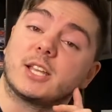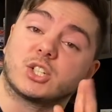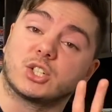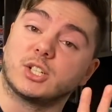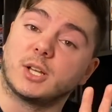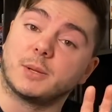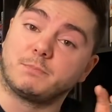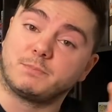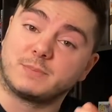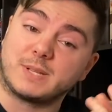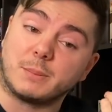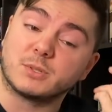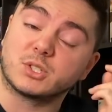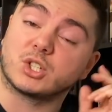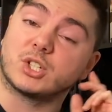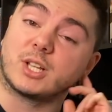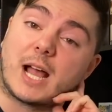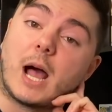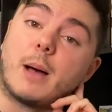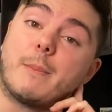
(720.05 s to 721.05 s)
Someone's
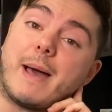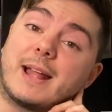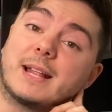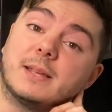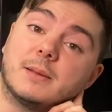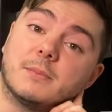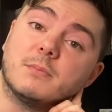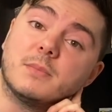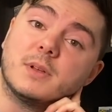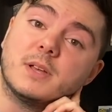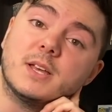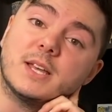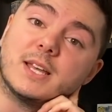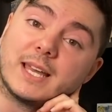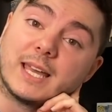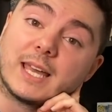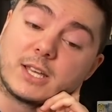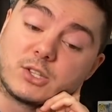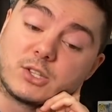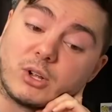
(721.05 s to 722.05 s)
gonna come at him
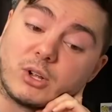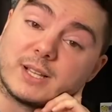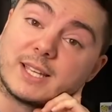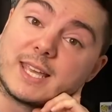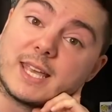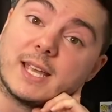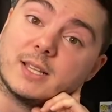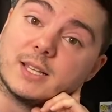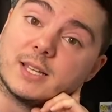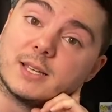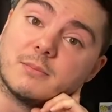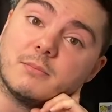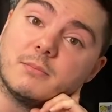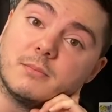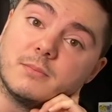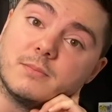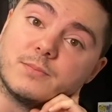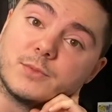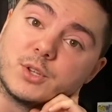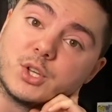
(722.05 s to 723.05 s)
and to kill him,
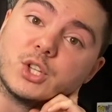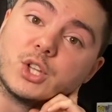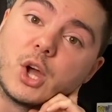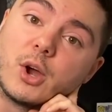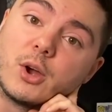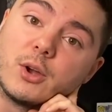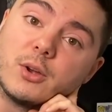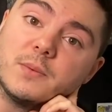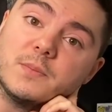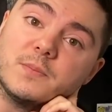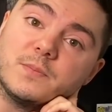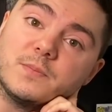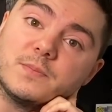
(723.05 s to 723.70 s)
you know?